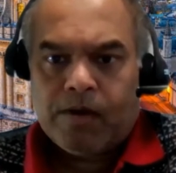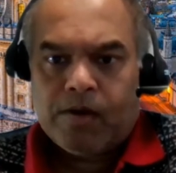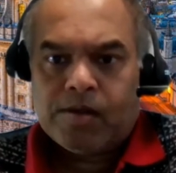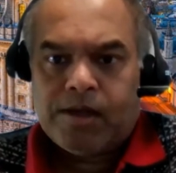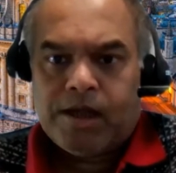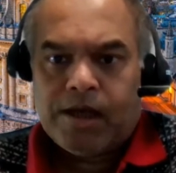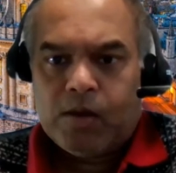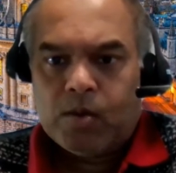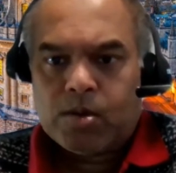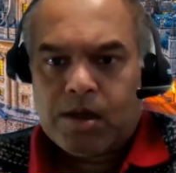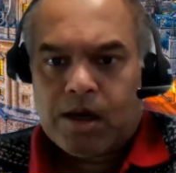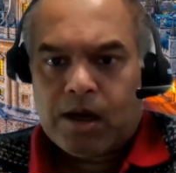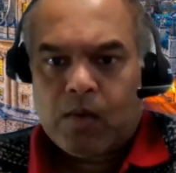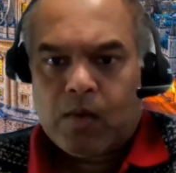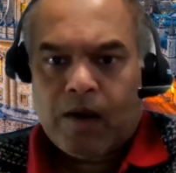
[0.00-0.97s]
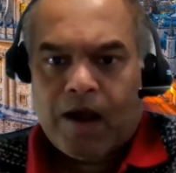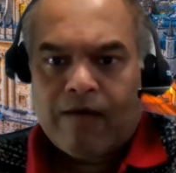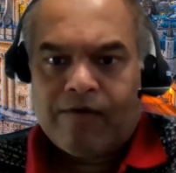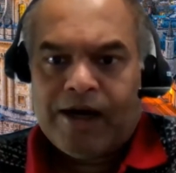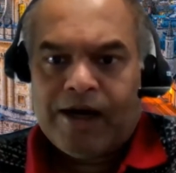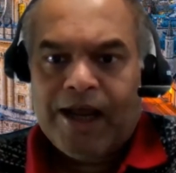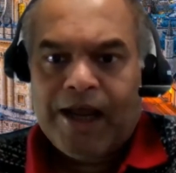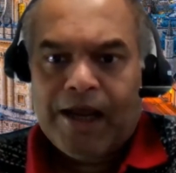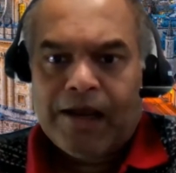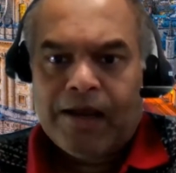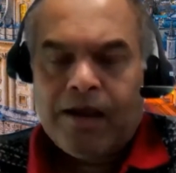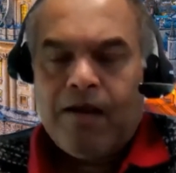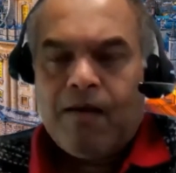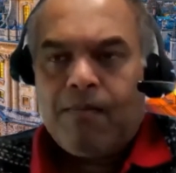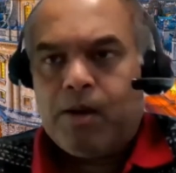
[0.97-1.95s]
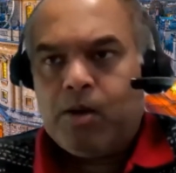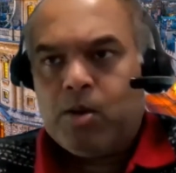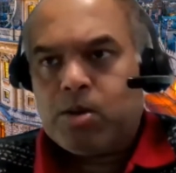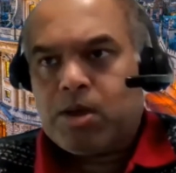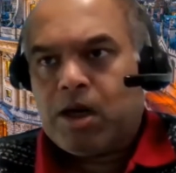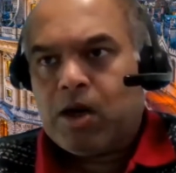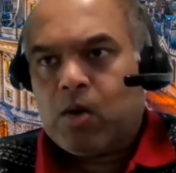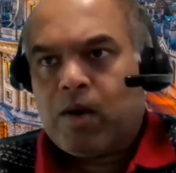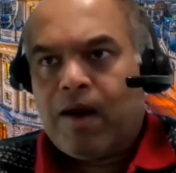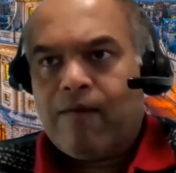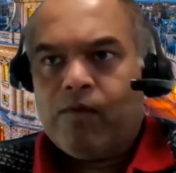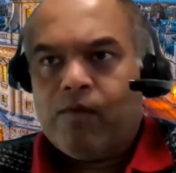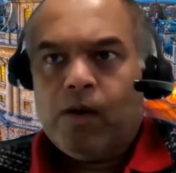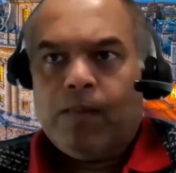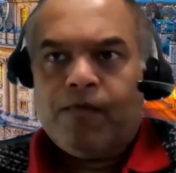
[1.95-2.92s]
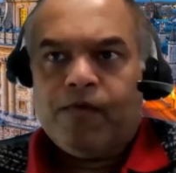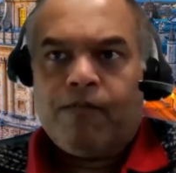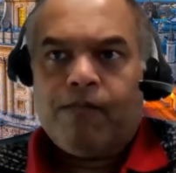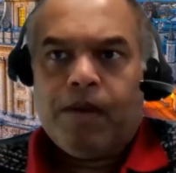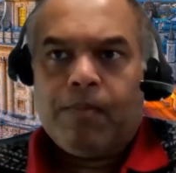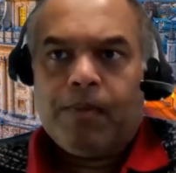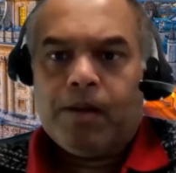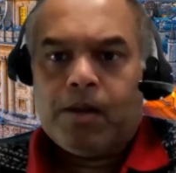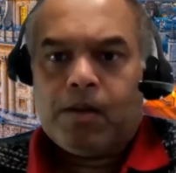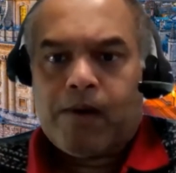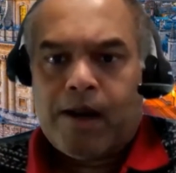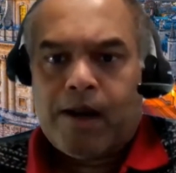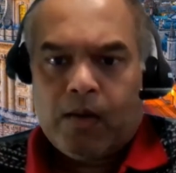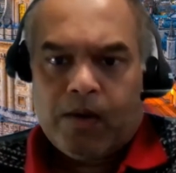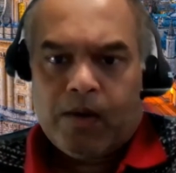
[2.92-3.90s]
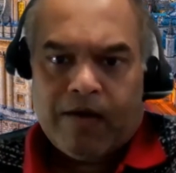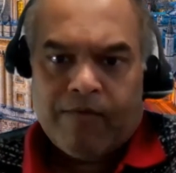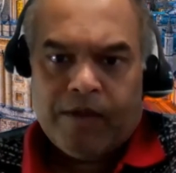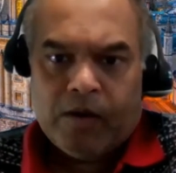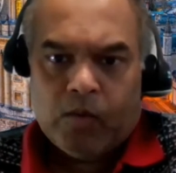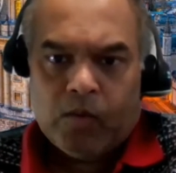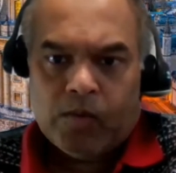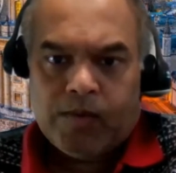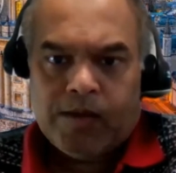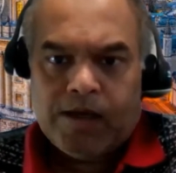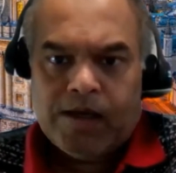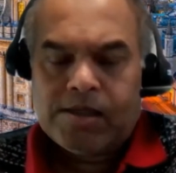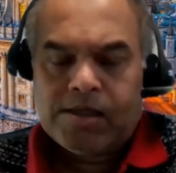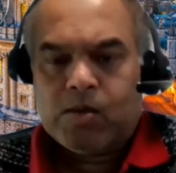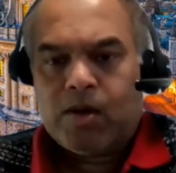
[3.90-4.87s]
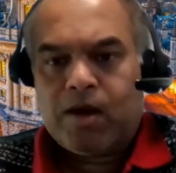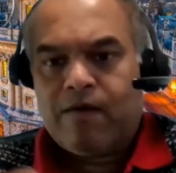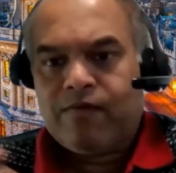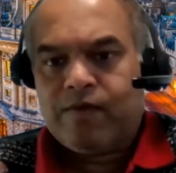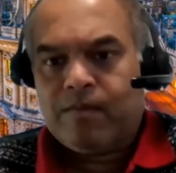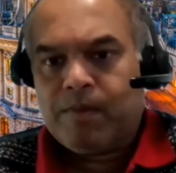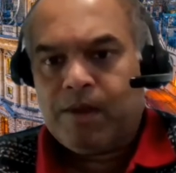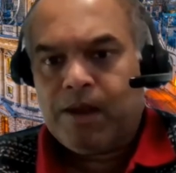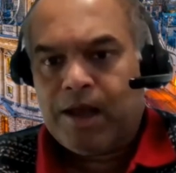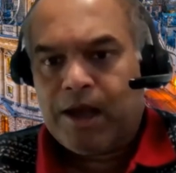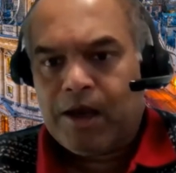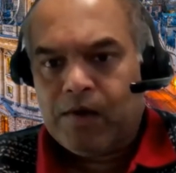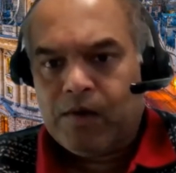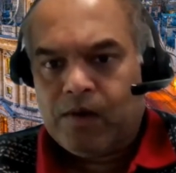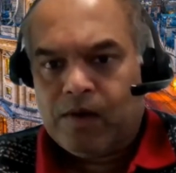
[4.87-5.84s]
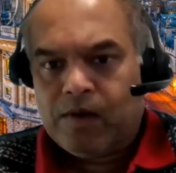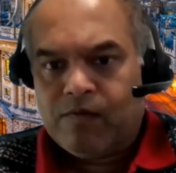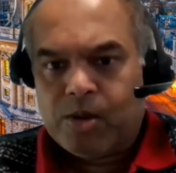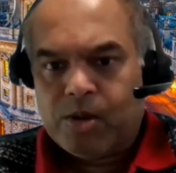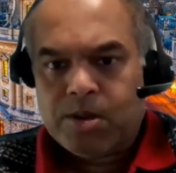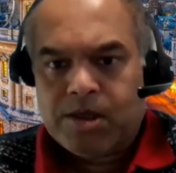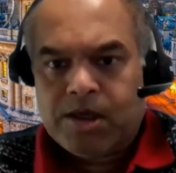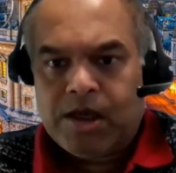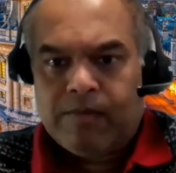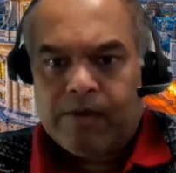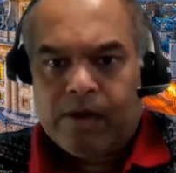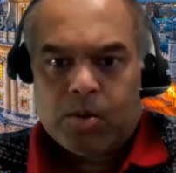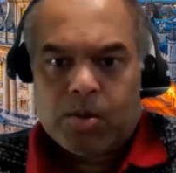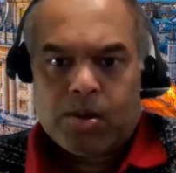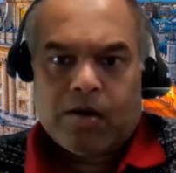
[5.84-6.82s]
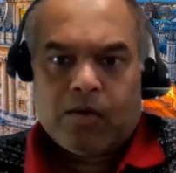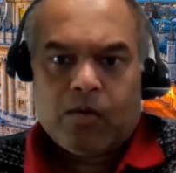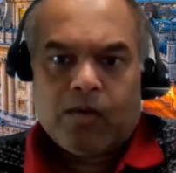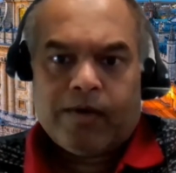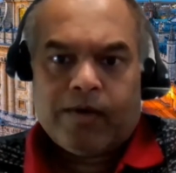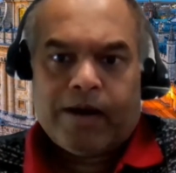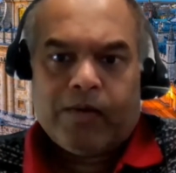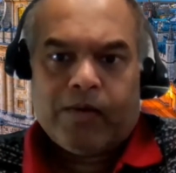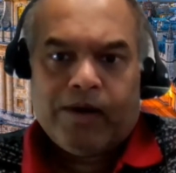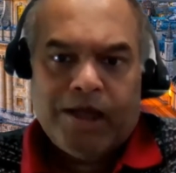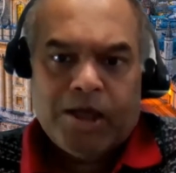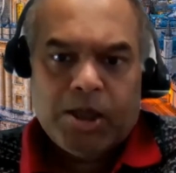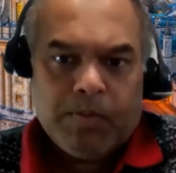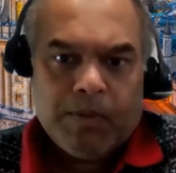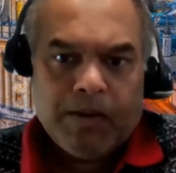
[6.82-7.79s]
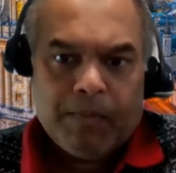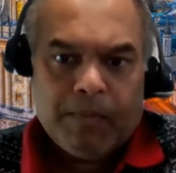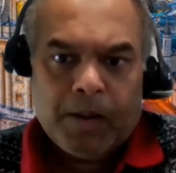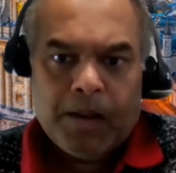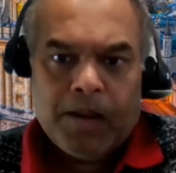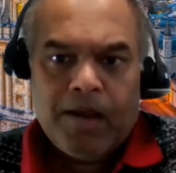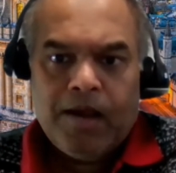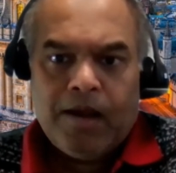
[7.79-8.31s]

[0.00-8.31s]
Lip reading: because then you start to have a date, then you start to have groups of people trying to have their own things, then you have something like a university where you start to try to teach people,